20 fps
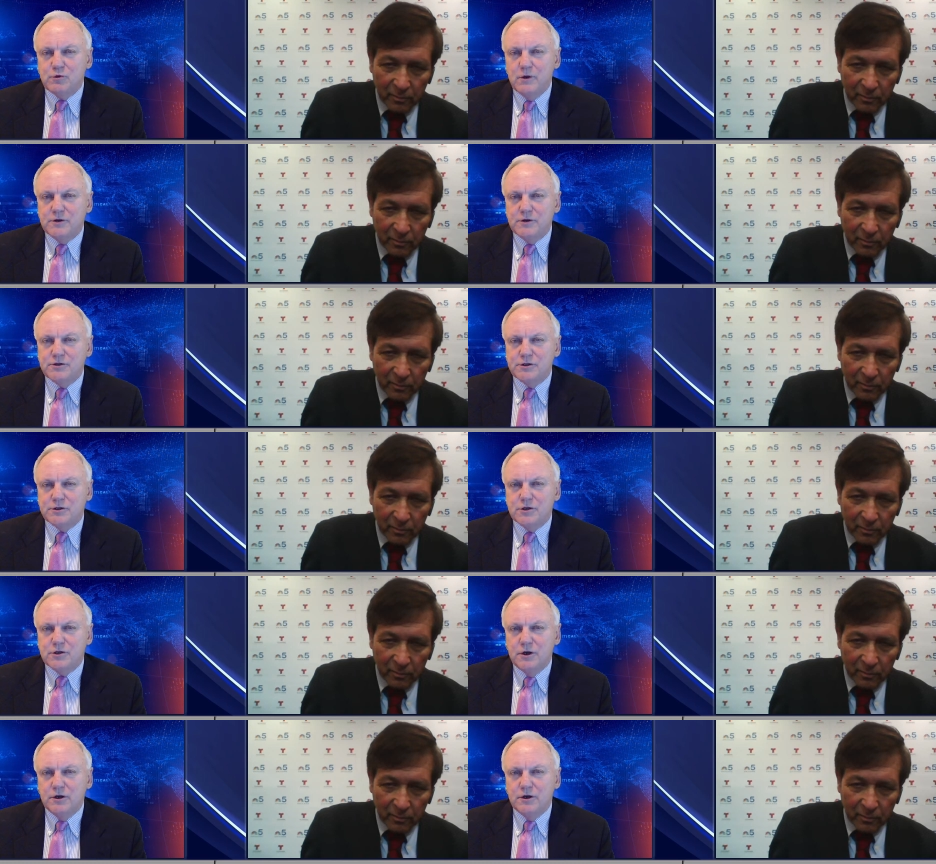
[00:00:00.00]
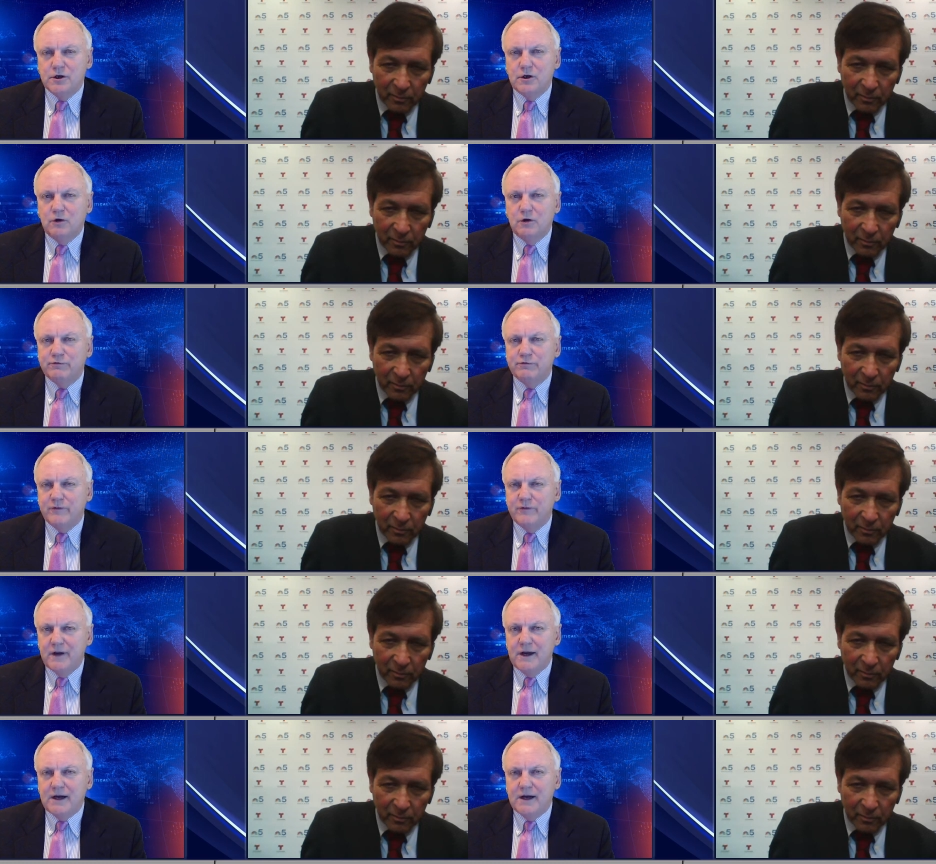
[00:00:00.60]
Speaker 1: race is going to go
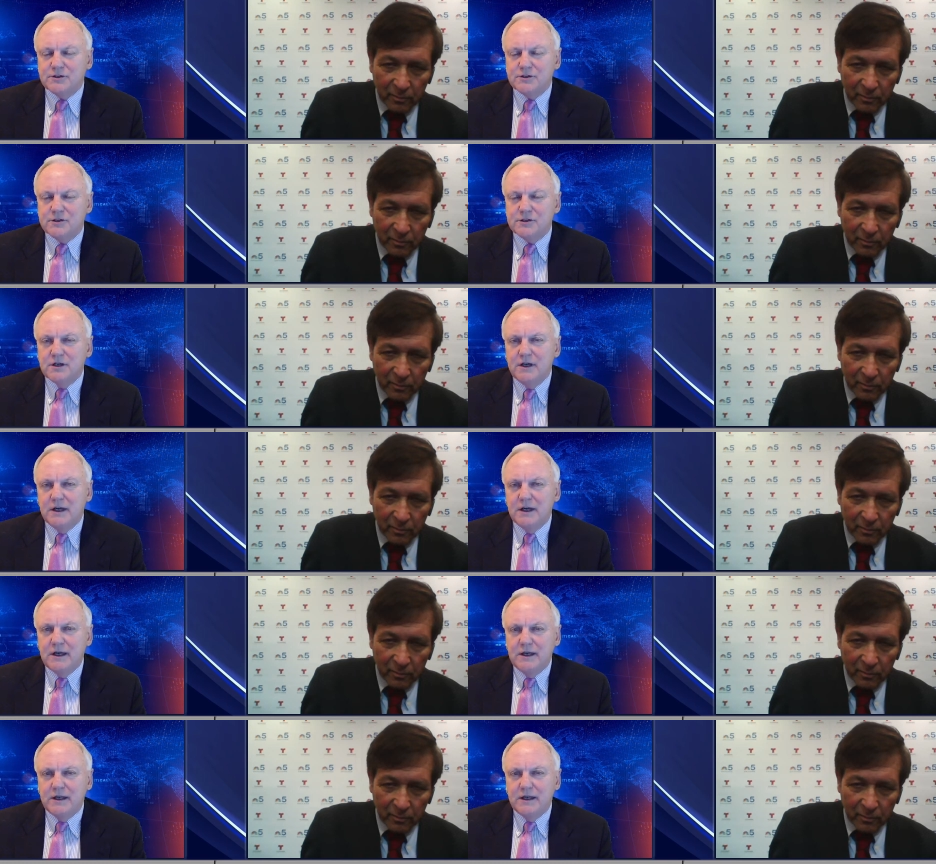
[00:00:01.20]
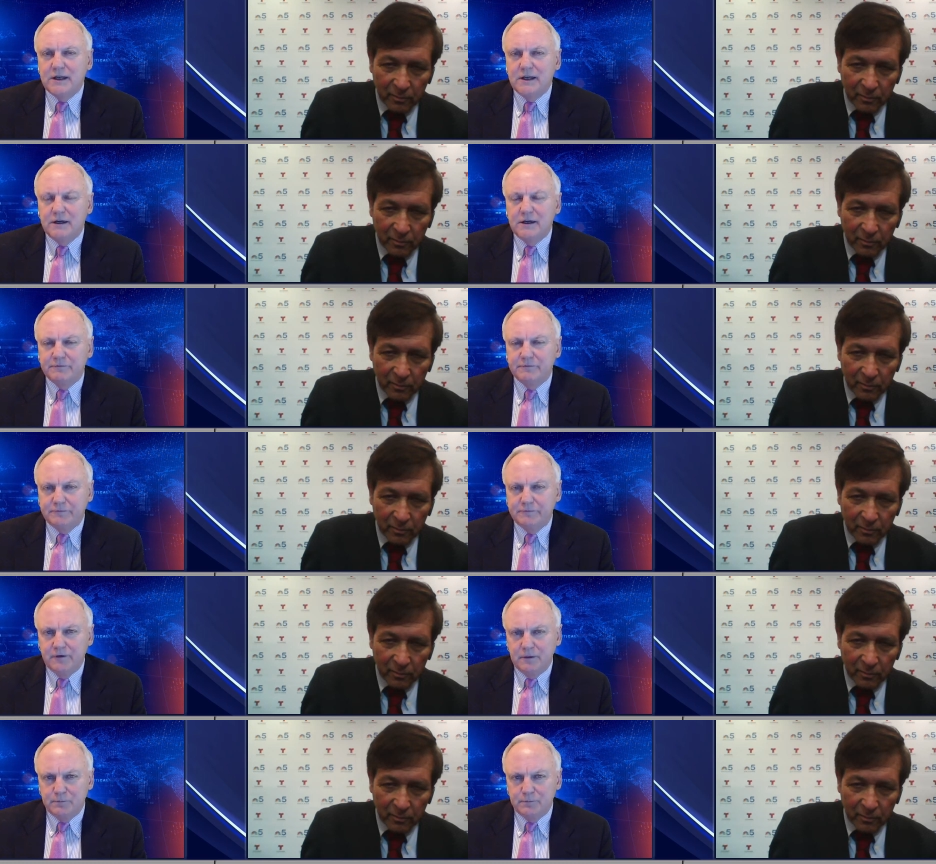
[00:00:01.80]
fast
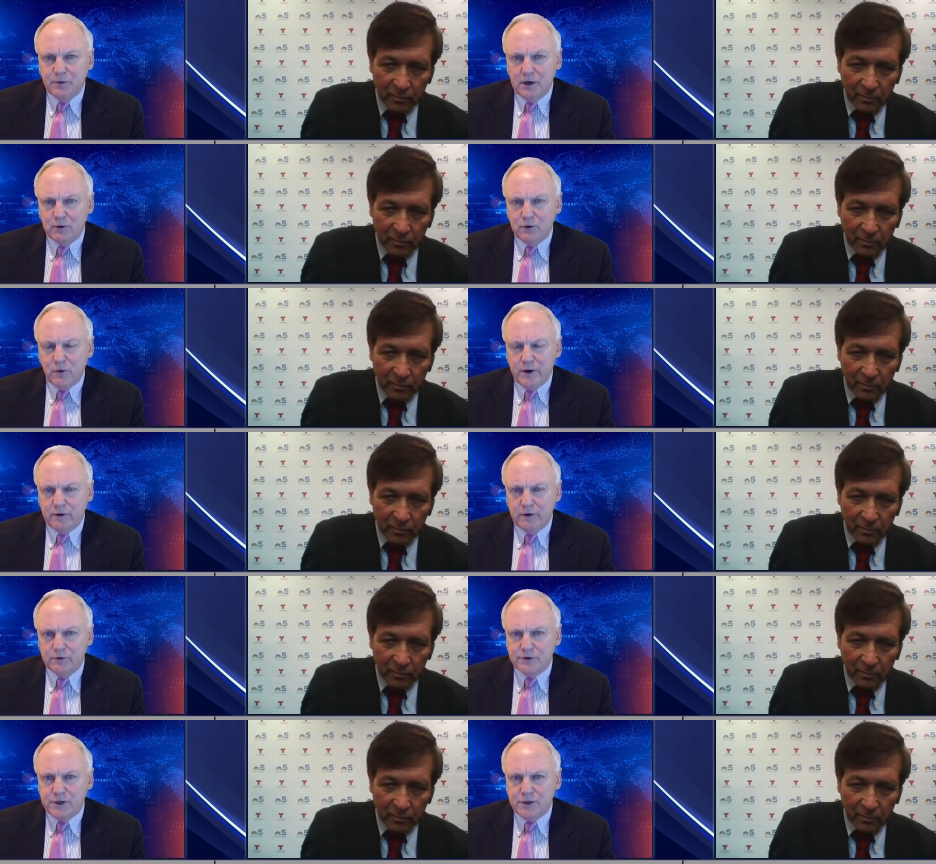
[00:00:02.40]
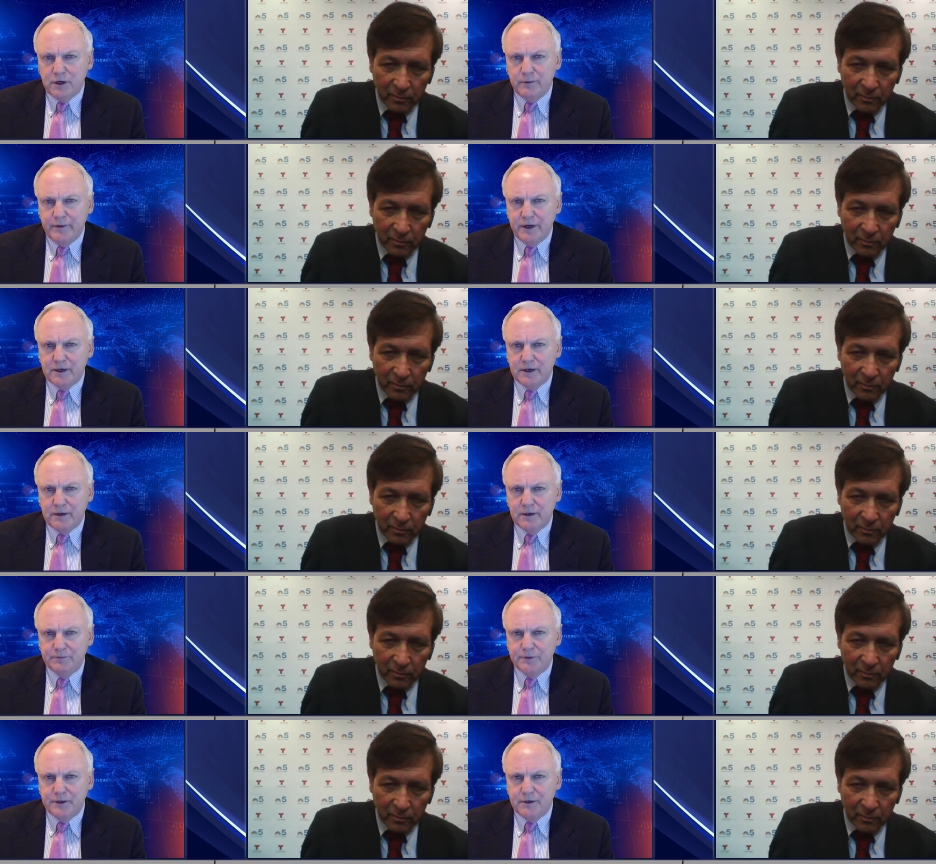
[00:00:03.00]
if uh, Preckwinkle is going to
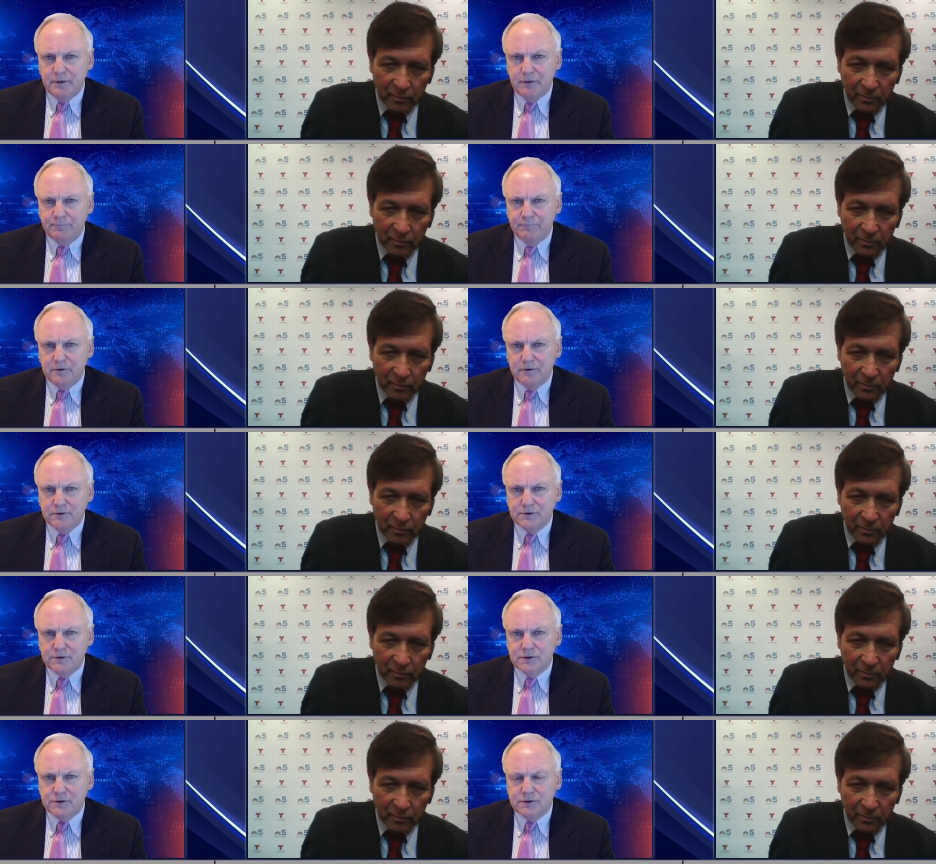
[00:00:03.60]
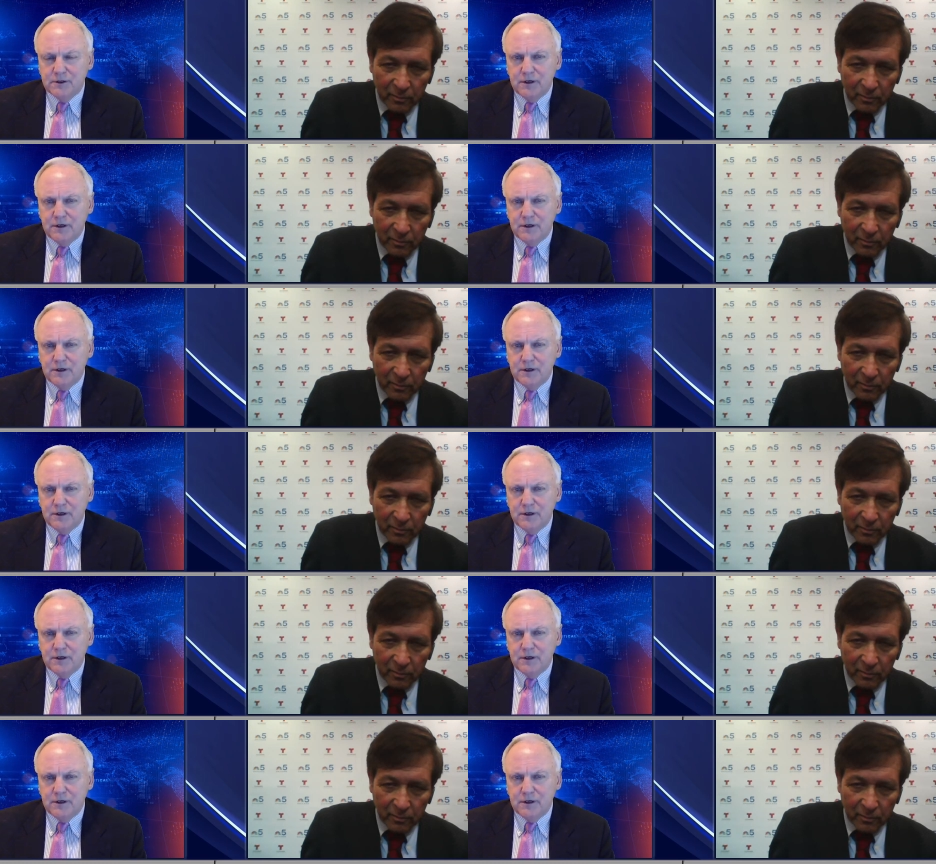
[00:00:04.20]
make up the difference, uh,